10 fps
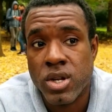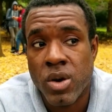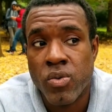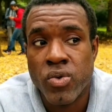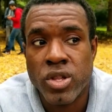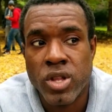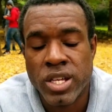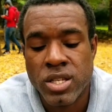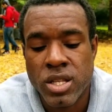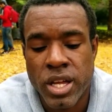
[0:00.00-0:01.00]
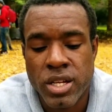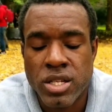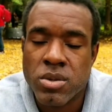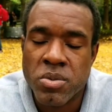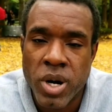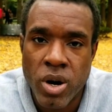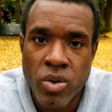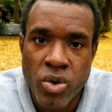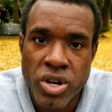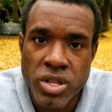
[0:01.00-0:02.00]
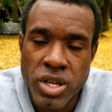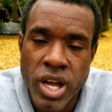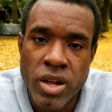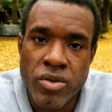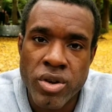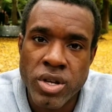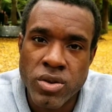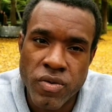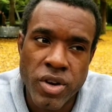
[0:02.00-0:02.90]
I really like to like get some of my artwork in the galleries